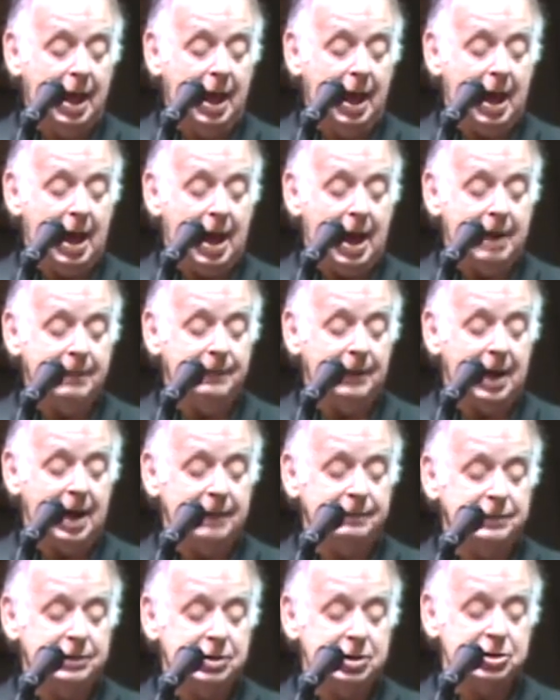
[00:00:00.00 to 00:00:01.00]
I've,
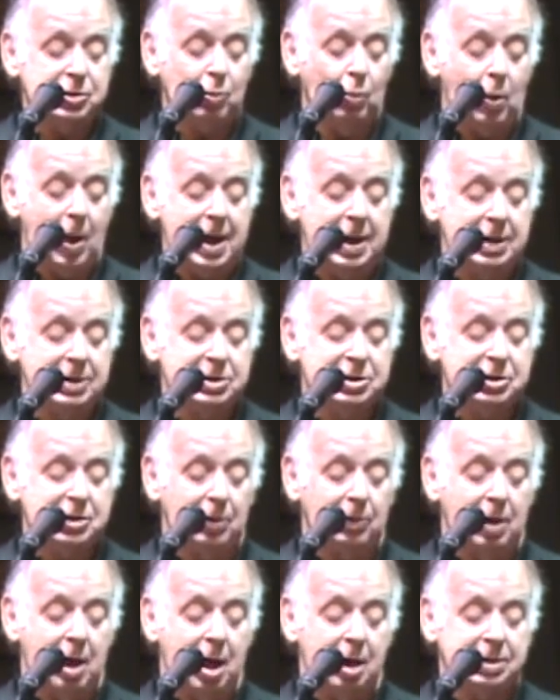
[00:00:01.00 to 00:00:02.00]
I've just waited
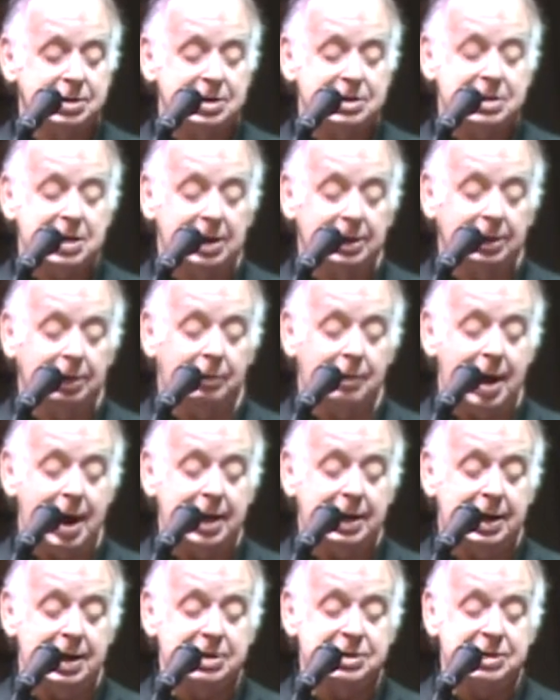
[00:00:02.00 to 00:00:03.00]
so long to tell the
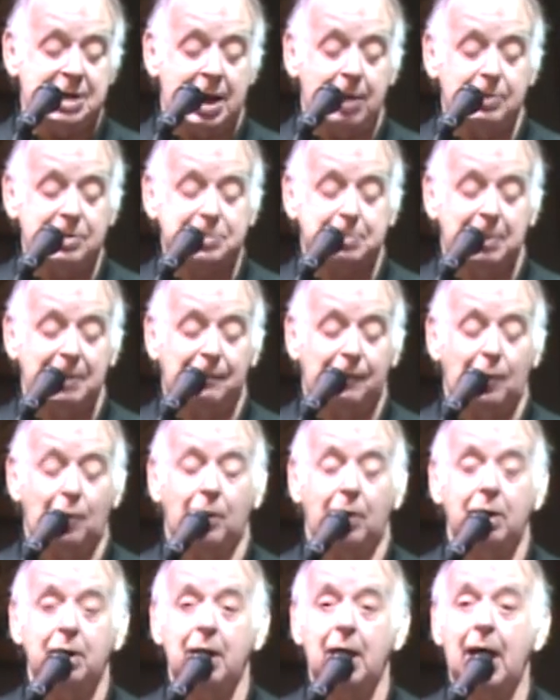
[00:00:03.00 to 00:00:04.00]
grandkids I was
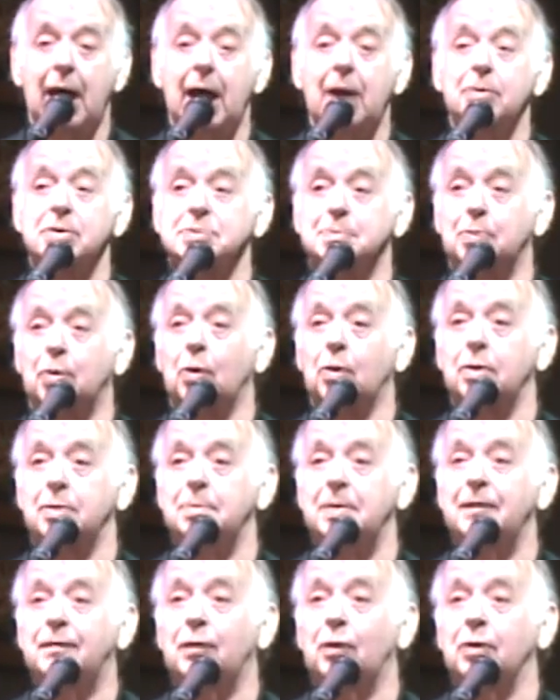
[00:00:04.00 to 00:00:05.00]
before, I was born
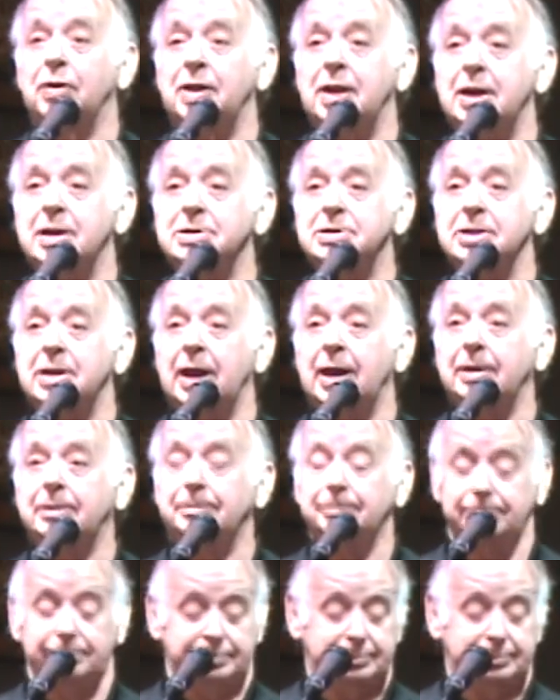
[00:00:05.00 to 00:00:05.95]
before the internet.